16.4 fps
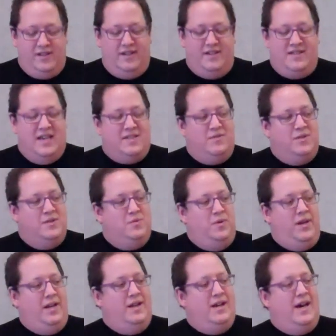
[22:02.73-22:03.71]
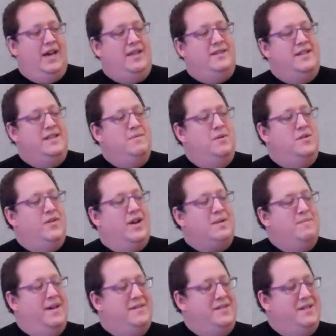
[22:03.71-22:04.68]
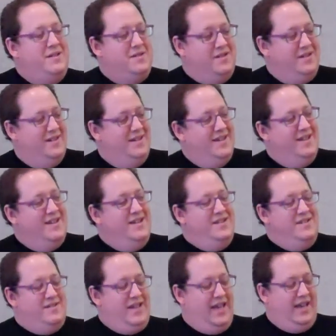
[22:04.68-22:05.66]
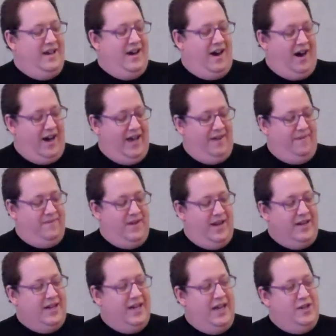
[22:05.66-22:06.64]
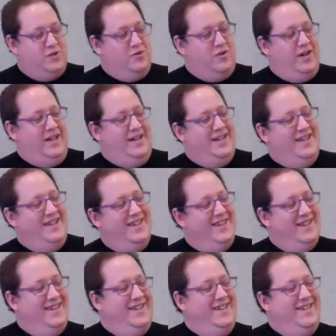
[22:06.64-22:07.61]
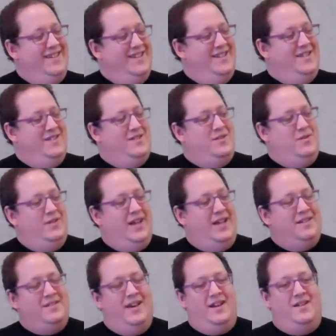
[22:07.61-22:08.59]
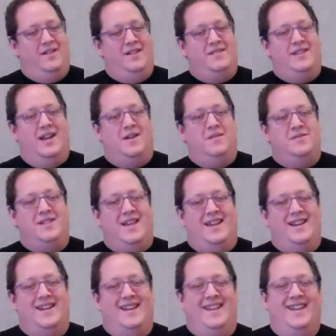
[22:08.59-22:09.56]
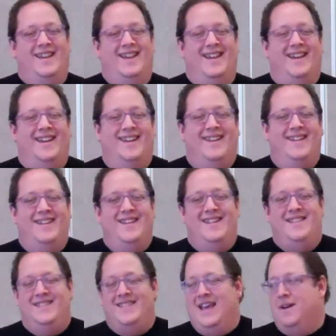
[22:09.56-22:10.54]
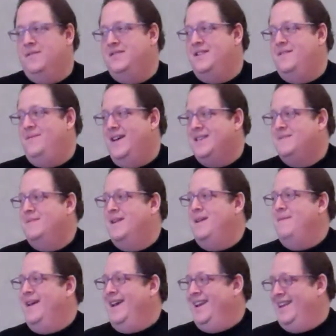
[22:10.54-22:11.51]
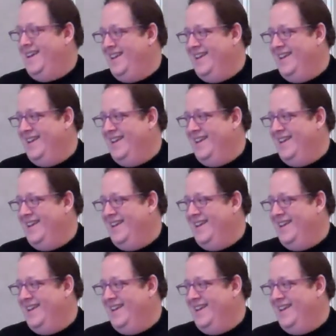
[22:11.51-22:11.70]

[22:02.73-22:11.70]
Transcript: successful tweet, I sent him a direct message saying, "Hi, Fred, can I join?" 2 days later, he said I was in. That was an investment I made.